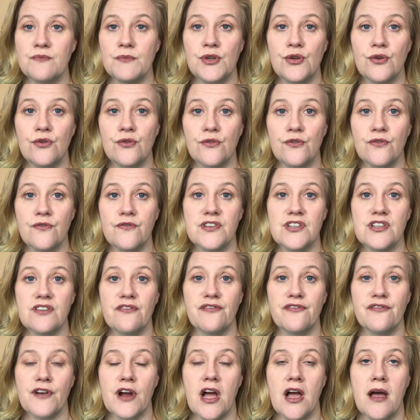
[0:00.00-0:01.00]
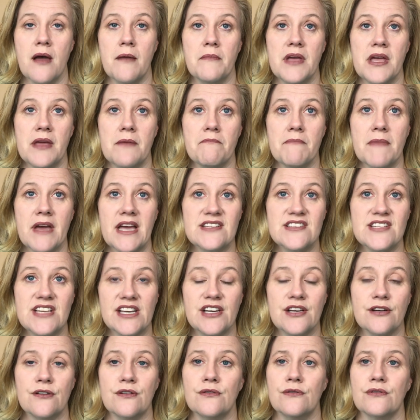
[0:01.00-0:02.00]
moved from
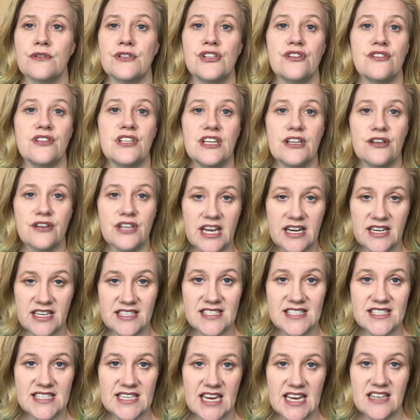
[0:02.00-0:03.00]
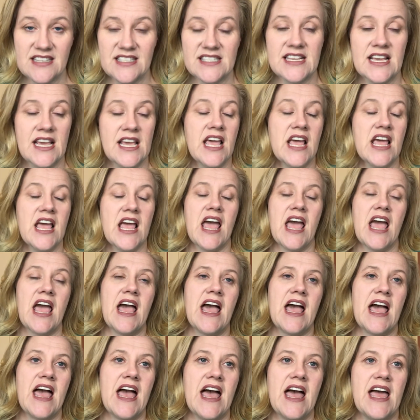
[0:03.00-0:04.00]
Mexico to the United States.
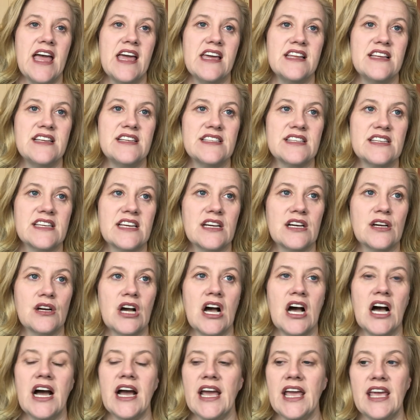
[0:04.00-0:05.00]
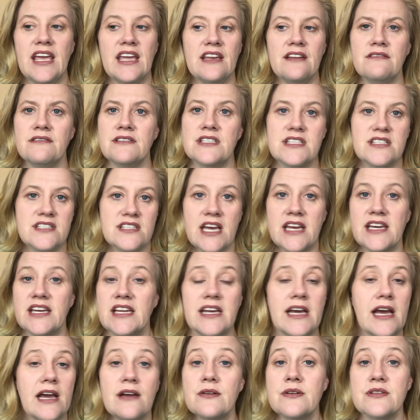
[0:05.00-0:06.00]
And I decided
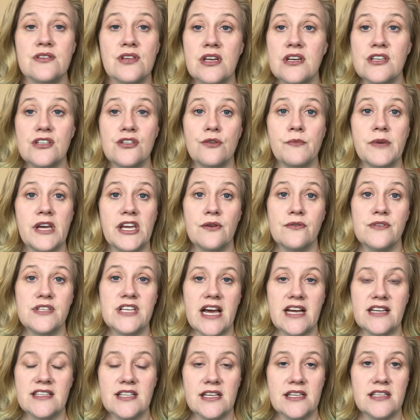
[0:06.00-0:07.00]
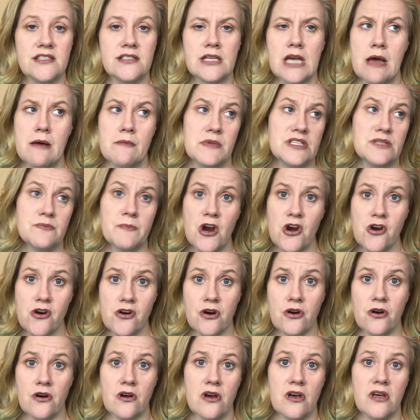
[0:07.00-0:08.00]
I was going to do my own taxes. I'm a smart
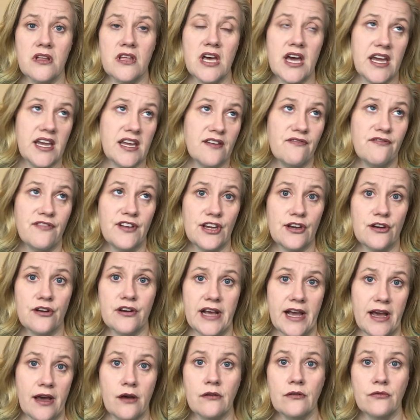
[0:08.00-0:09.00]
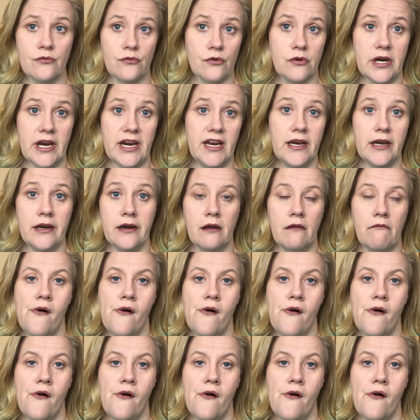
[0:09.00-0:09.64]
girl. I can figure it out, right?